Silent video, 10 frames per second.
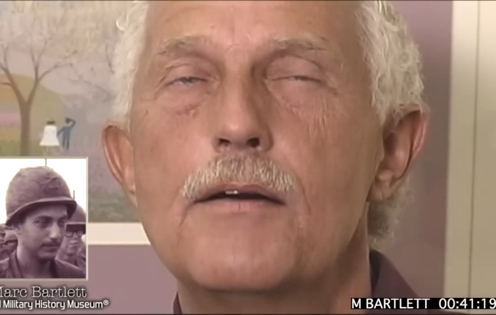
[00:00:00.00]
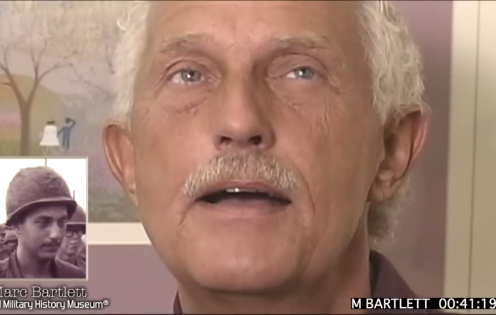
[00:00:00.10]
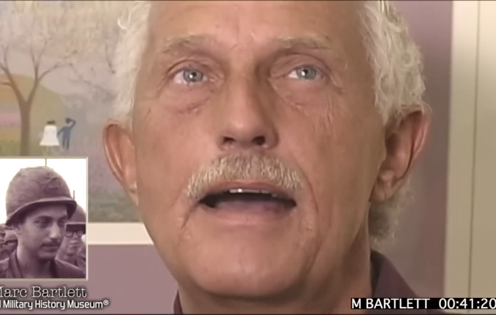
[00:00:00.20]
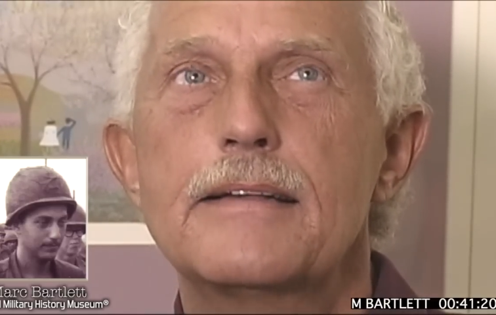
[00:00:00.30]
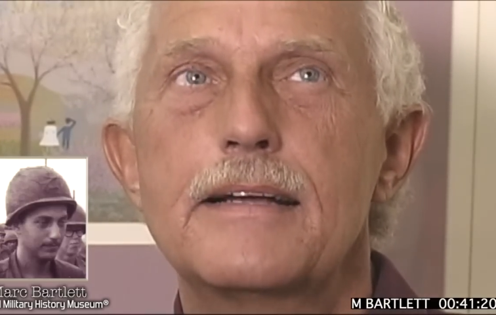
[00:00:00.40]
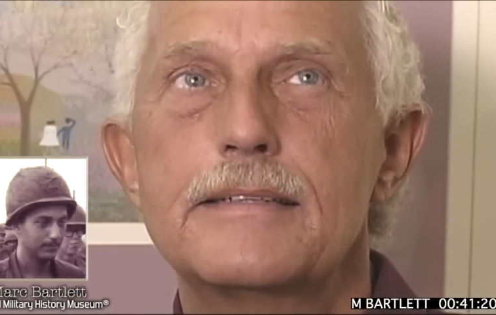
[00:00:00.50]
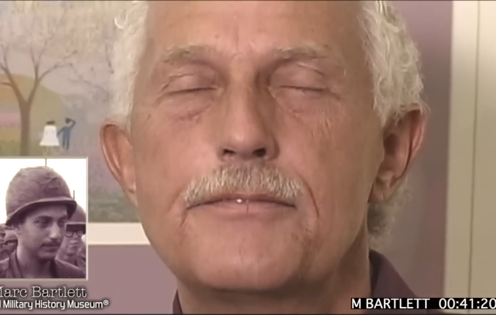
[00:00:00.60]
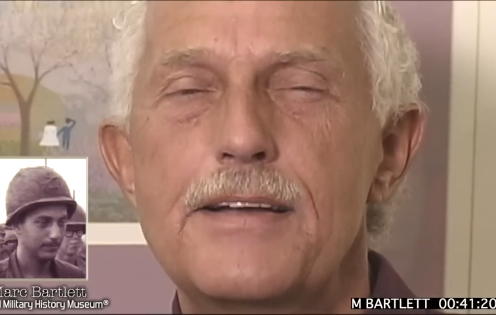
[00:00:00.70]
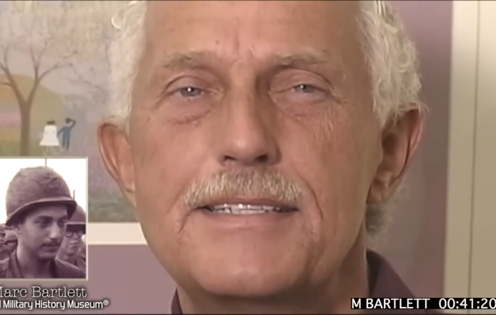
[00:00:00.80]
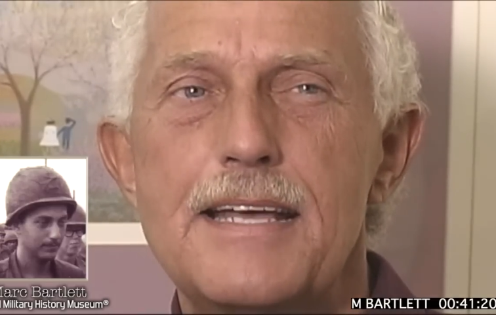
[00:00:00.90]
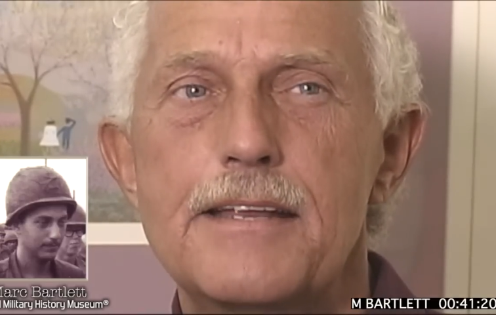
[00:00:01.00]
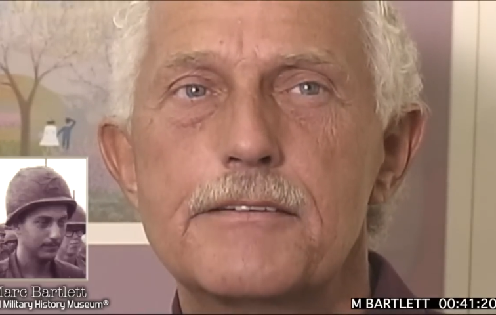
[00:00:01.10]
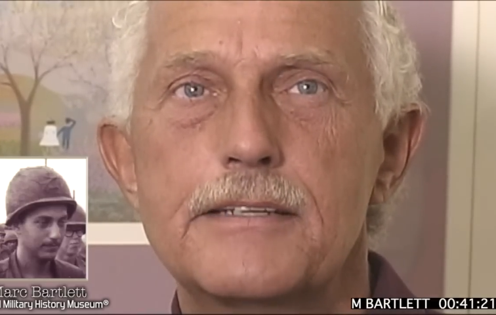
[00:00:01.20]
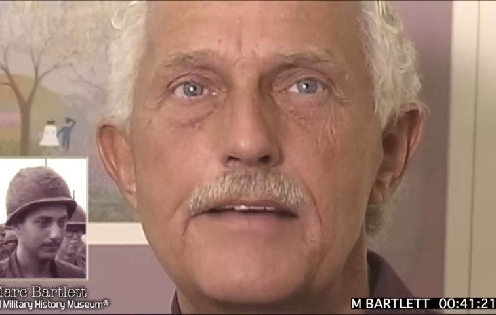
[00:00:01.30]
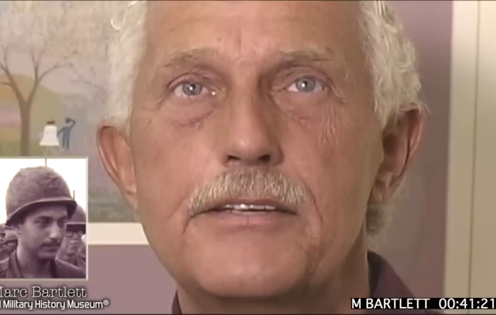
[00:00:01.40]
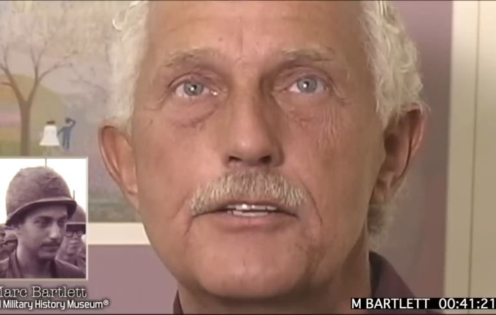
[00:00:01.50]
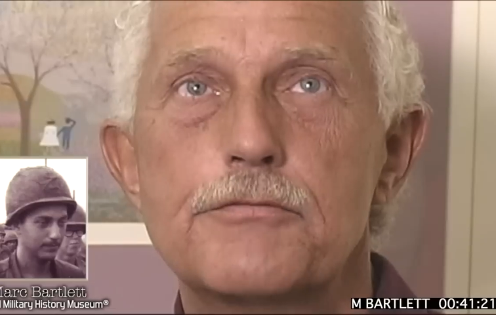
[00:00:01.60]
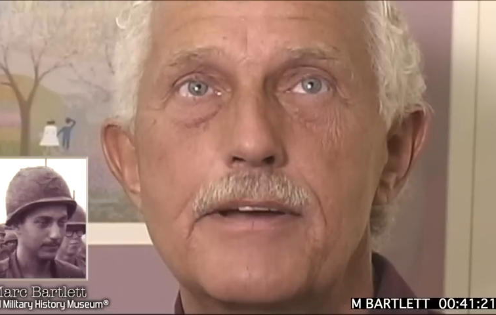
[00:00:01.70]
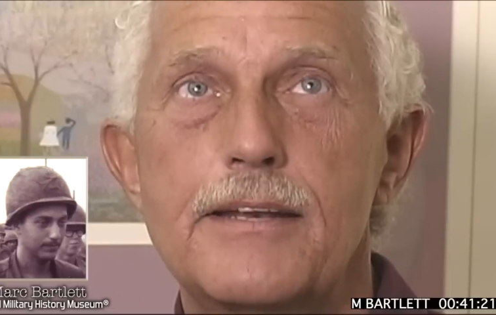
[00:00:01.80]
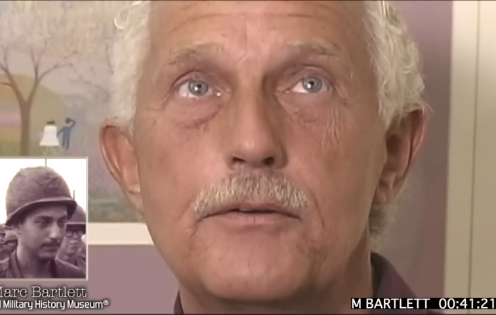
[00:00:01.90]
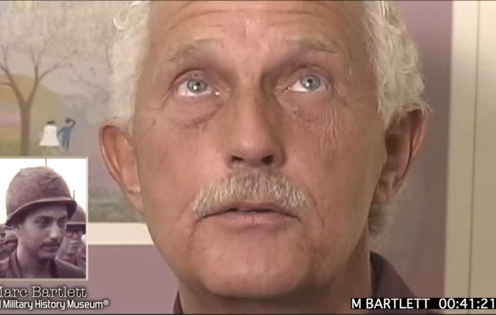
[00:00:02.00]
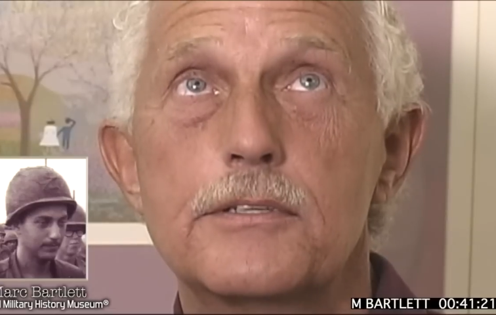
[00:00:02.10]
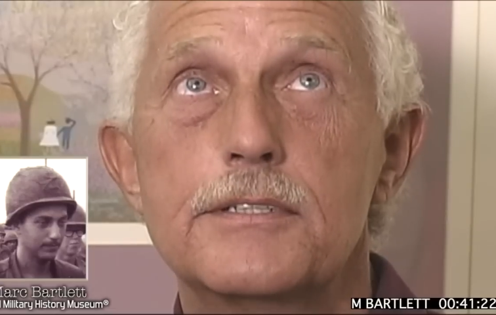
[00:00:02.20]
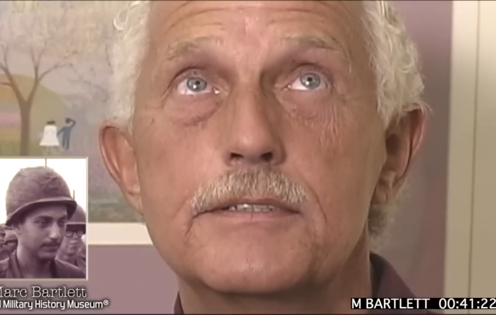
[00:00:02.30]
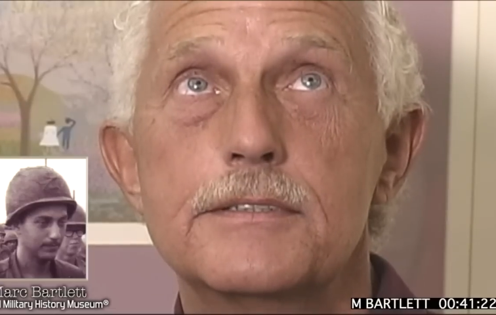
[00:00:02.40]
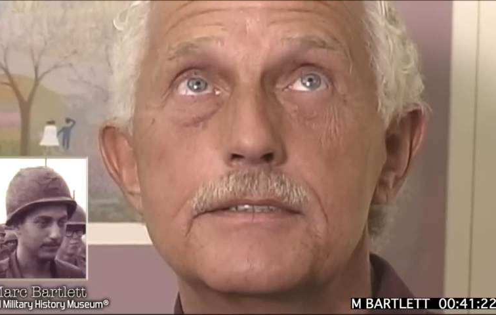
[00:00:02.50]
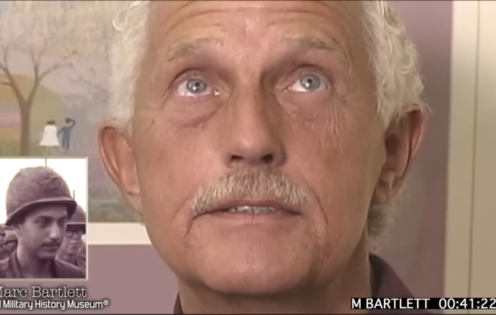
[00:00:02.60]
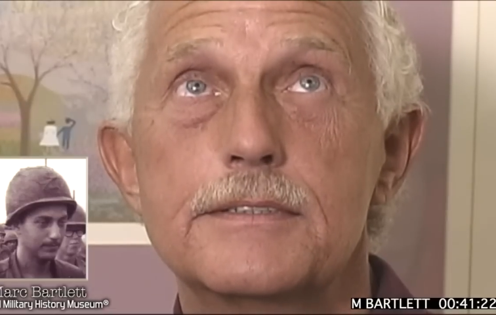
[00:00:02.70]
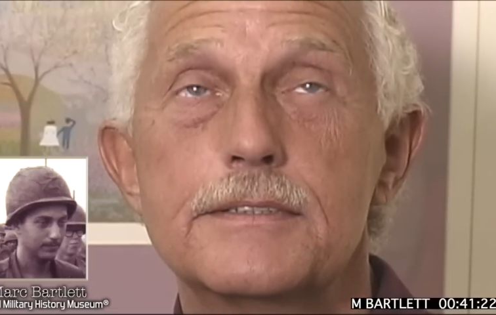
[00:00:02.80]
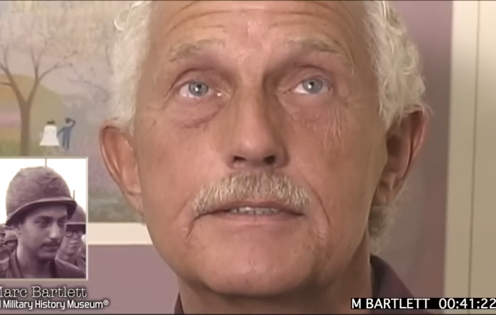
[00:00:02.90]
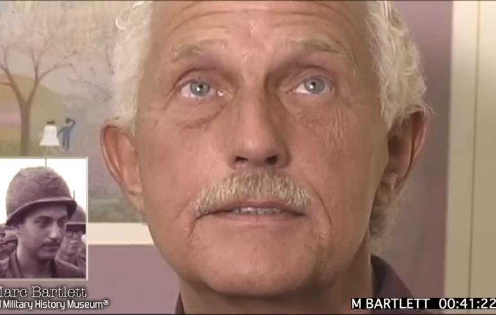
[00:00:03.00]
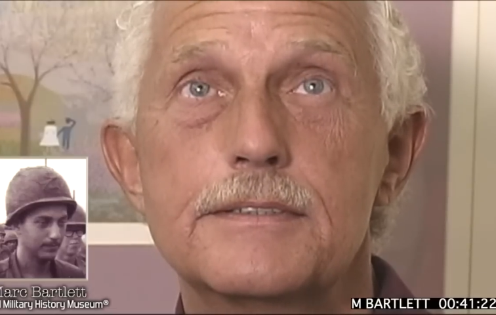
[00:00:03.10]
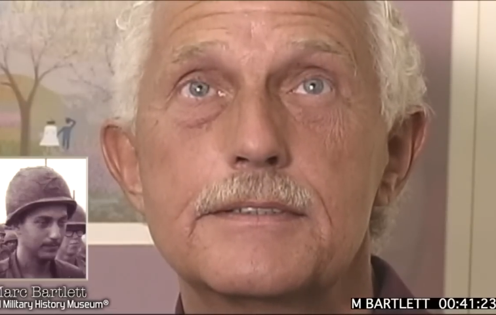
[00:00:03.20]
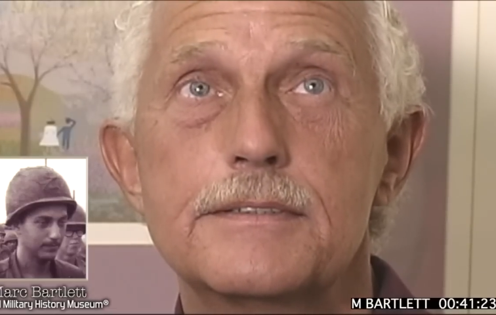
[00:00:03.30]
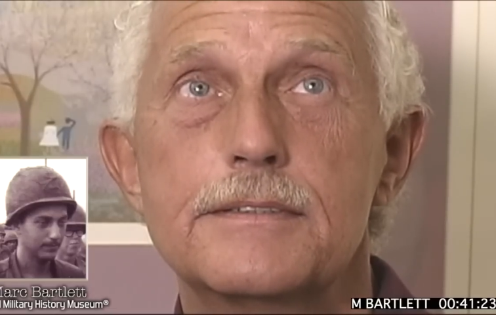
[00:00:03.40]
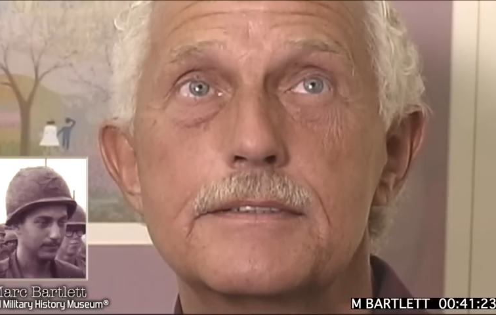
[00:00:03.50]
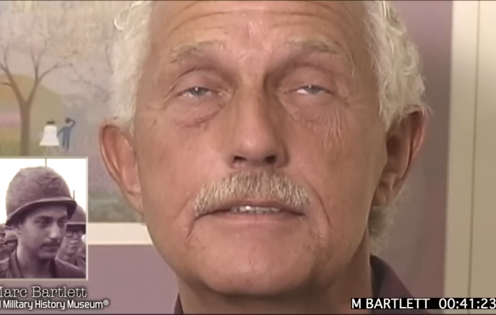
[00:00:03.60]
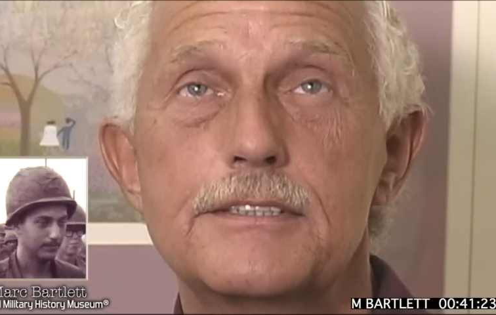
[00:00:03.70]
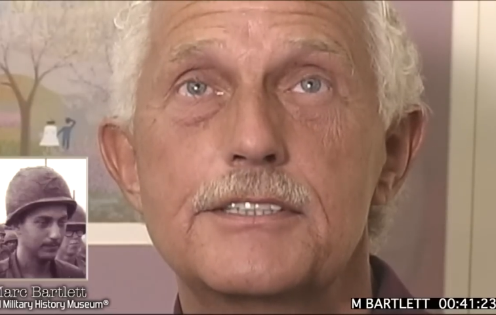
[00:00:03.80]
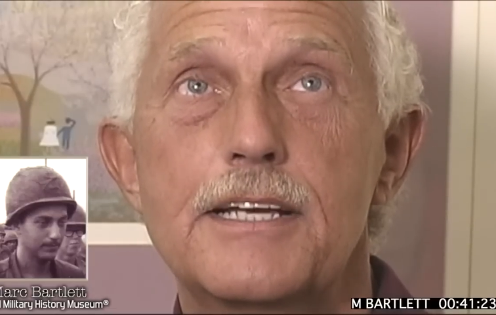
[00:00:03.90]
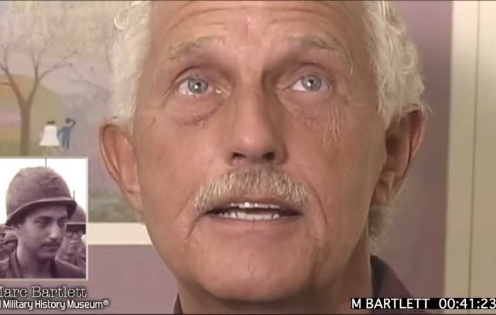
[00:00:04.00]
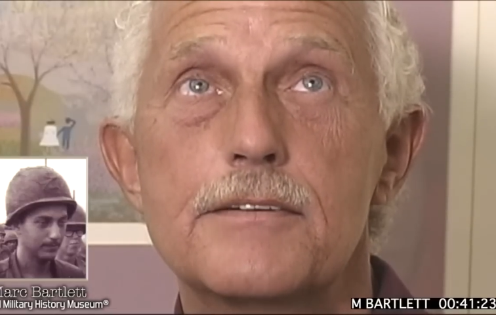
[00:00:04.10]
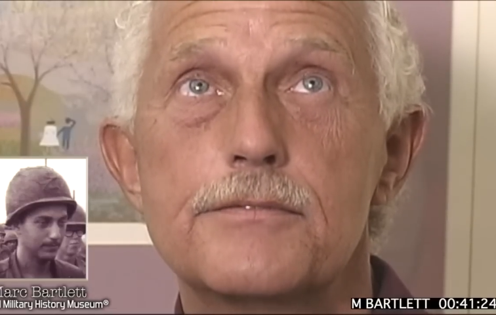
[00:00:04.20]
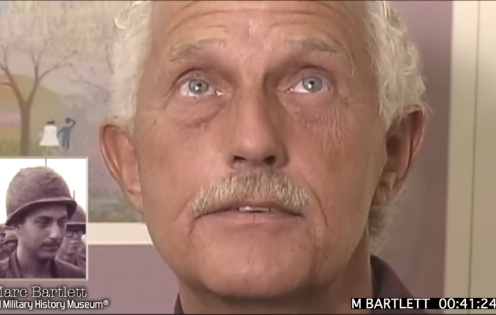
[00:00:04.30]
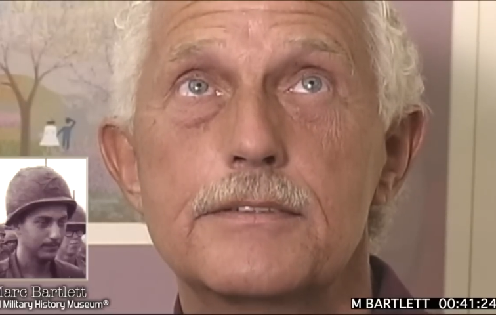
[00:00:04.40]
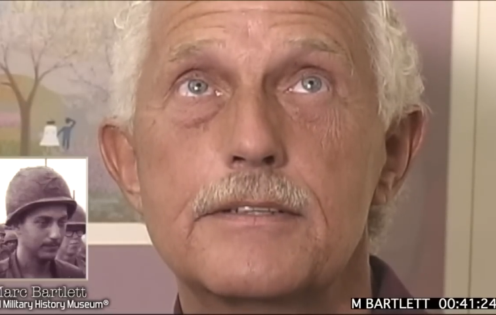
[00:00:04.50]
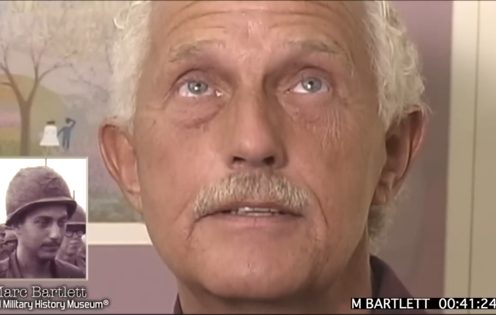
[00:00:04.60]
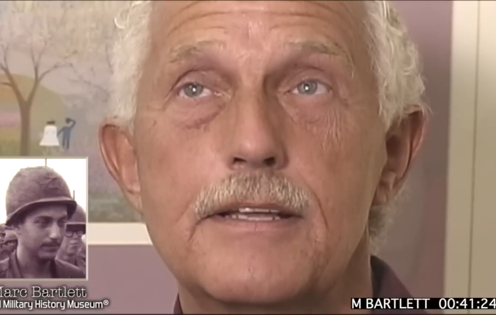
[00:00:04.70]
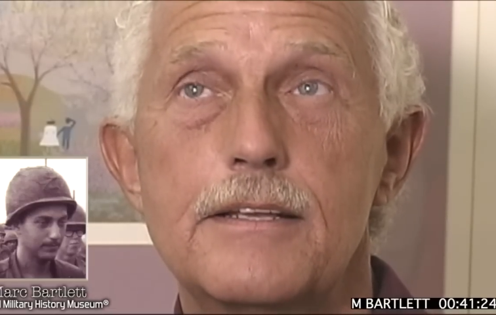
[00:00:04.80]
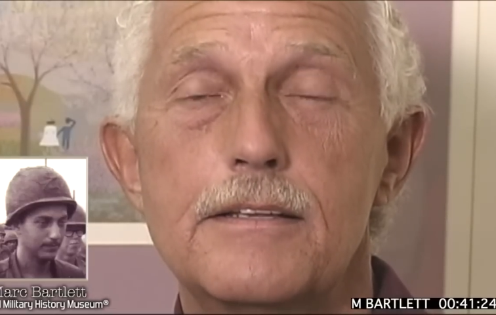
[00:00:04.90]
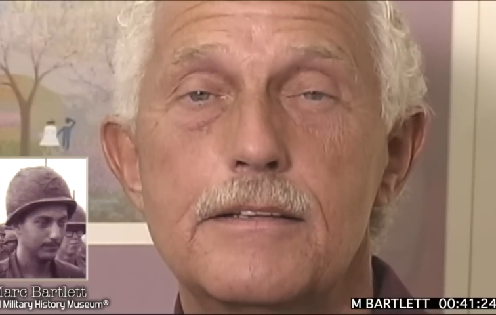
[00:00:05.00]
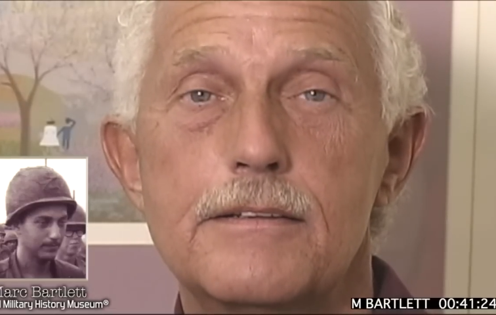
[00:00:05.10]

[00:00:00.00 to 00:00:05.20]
Speaker 1: Well, if I sat here and gave you the trite old cliche of that